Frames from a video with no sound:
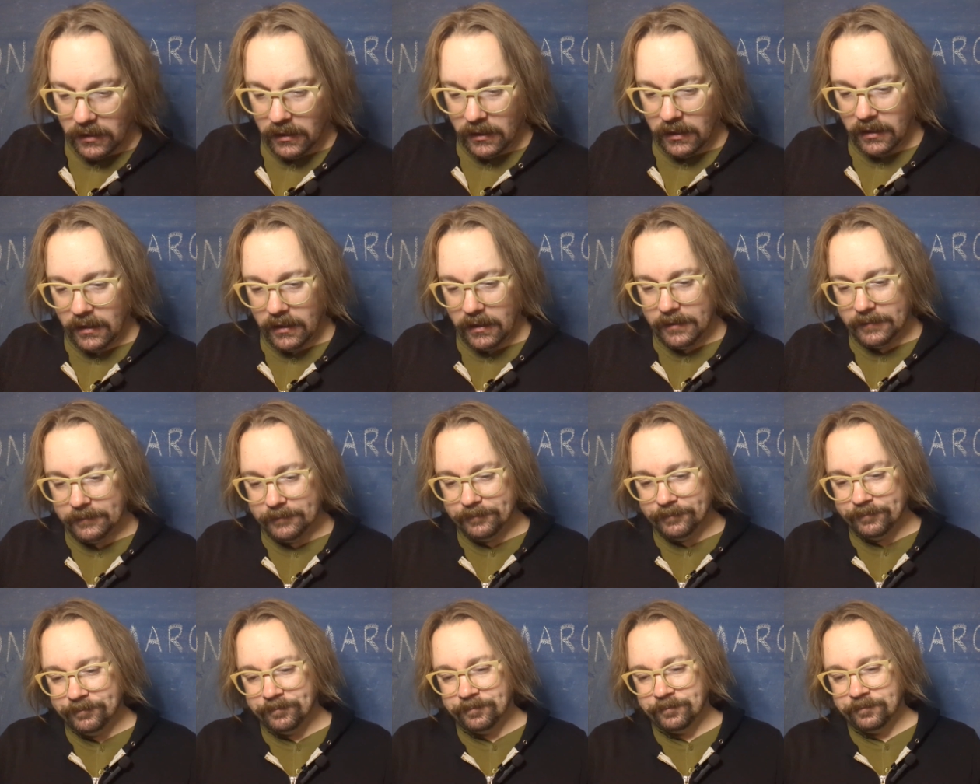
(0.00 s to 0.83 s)

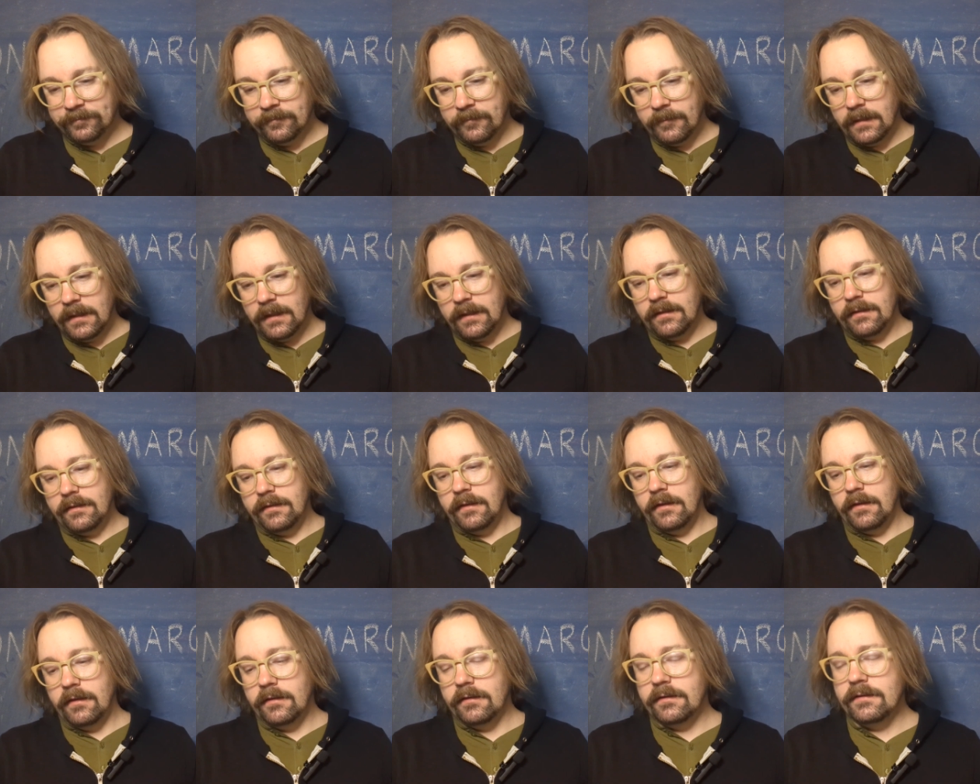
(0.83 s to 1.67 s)
Um,
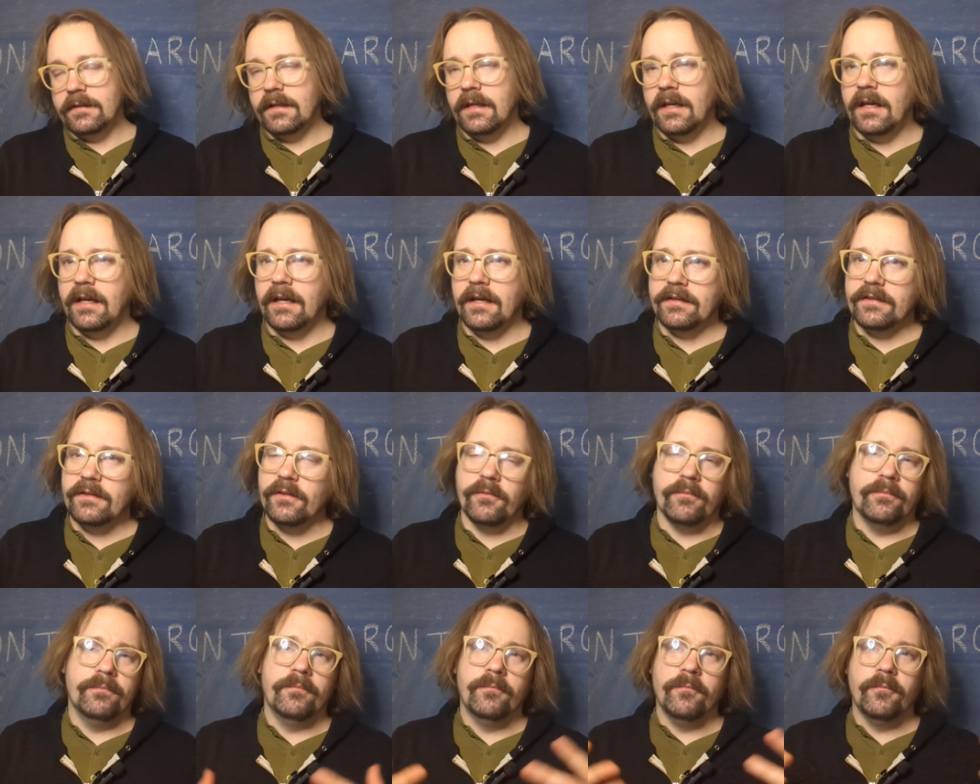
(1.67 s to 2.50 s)
there's uh,
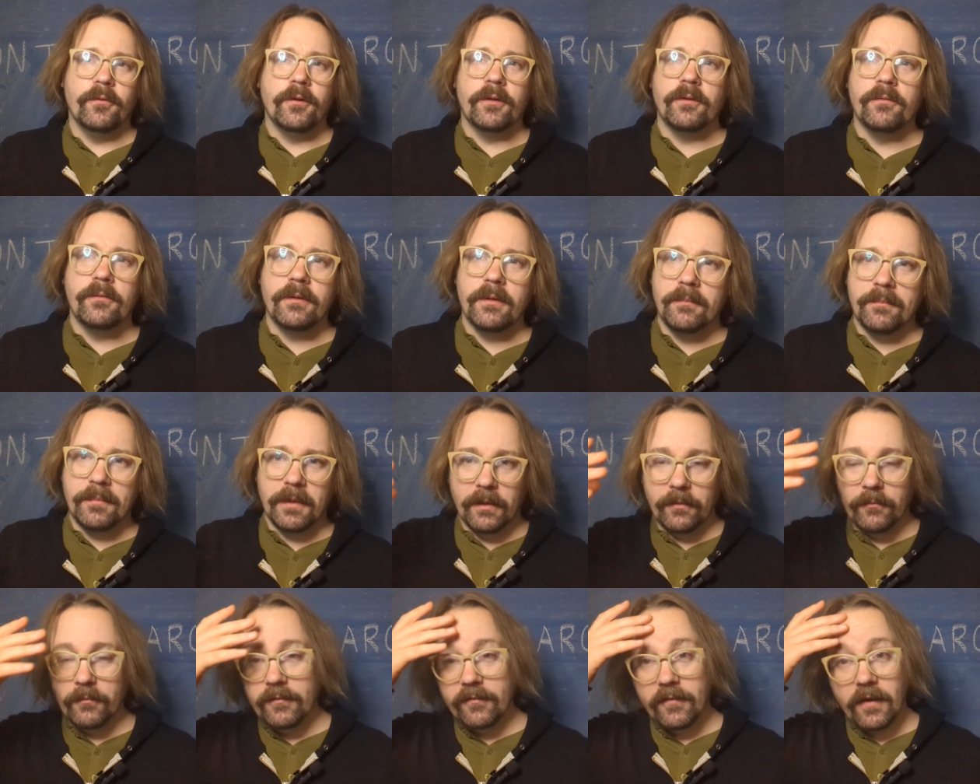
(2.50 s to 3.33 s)
so we,
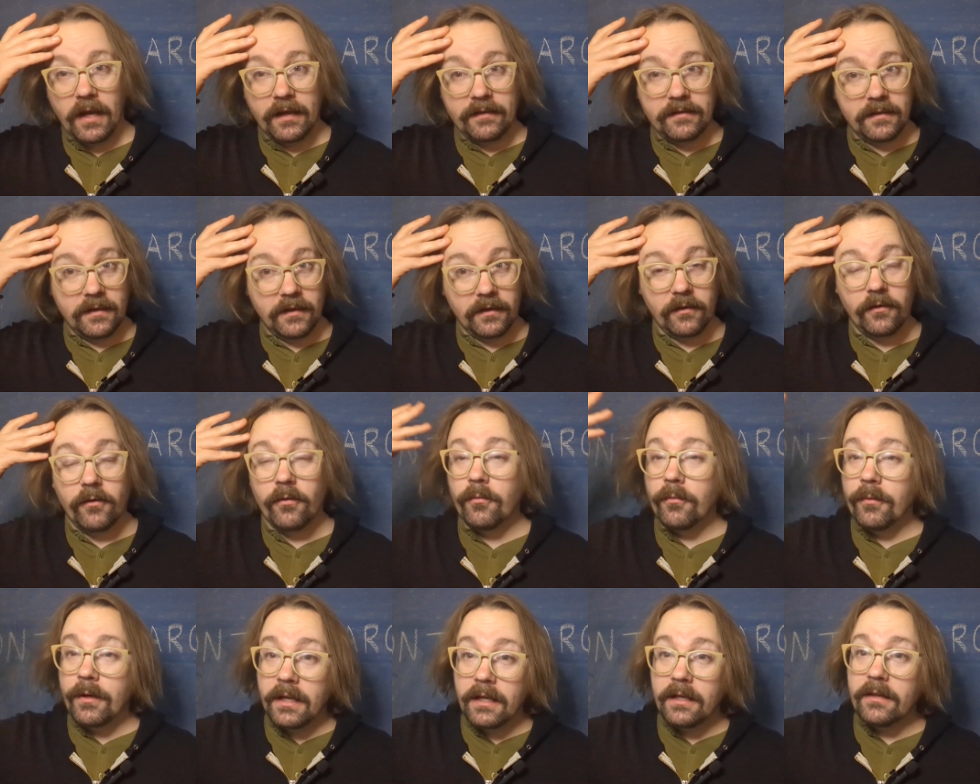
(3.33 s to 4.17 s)
but we've got a
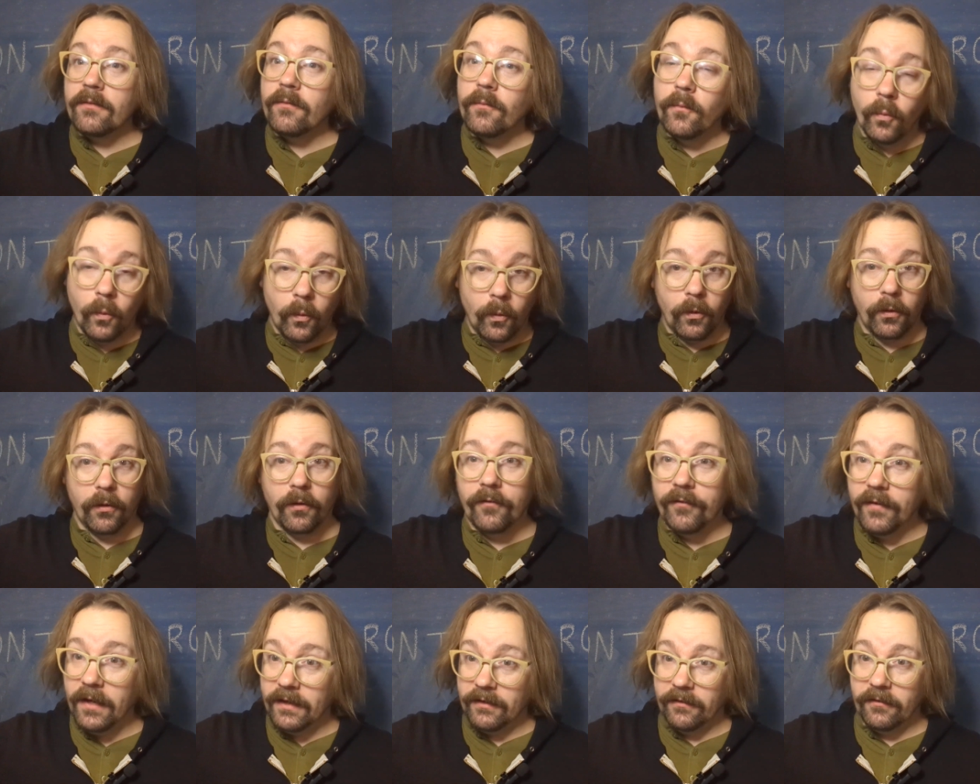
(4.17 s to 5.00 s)
Korean
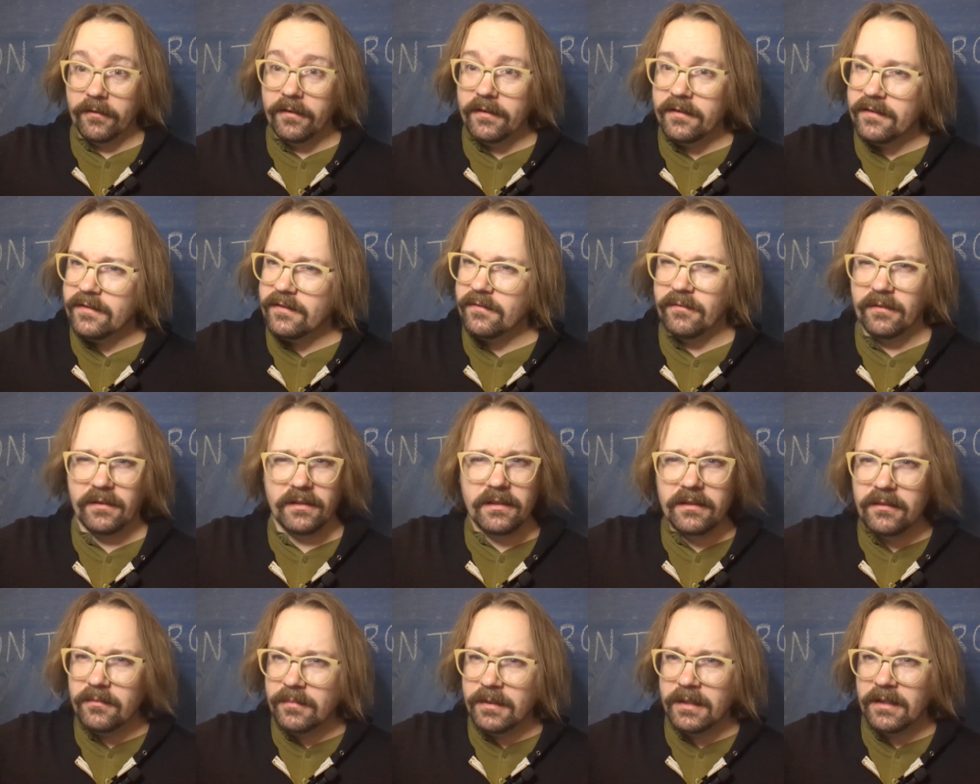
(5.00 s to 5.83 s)
War veteran, so a
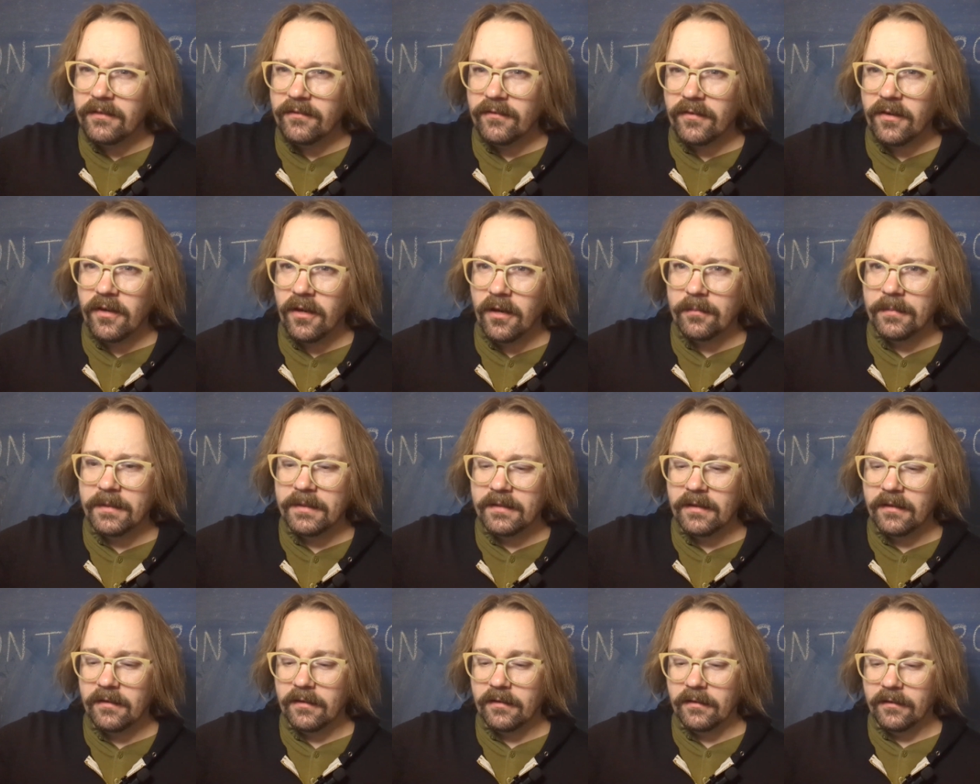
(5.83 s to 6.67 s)
little bit of a
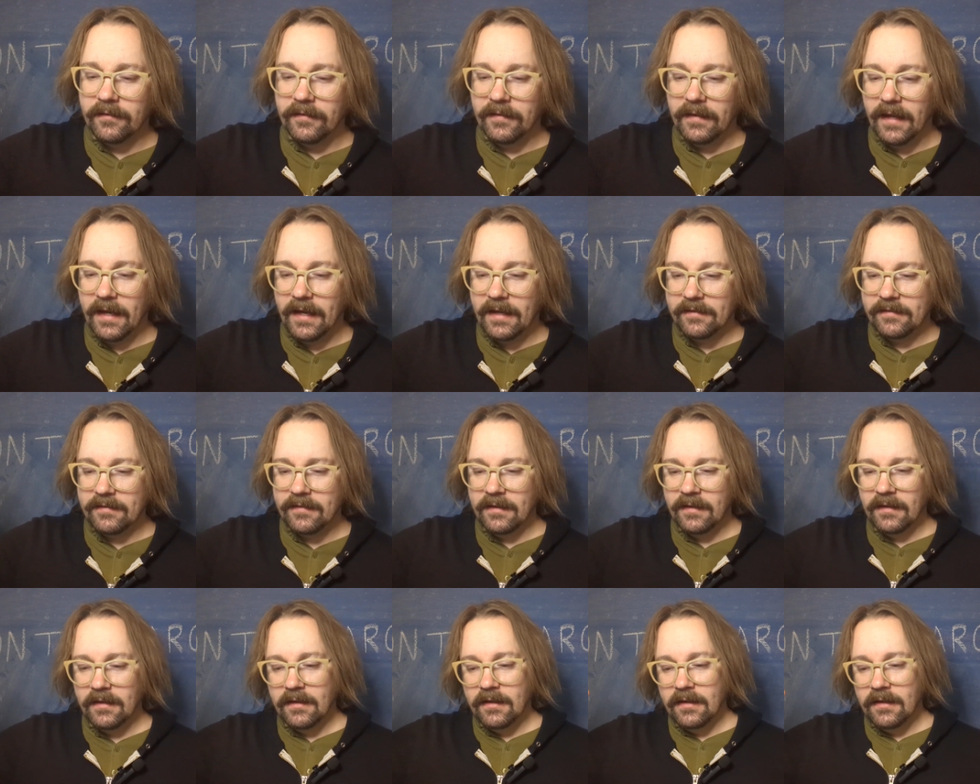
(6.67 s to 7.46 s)
commentary on that.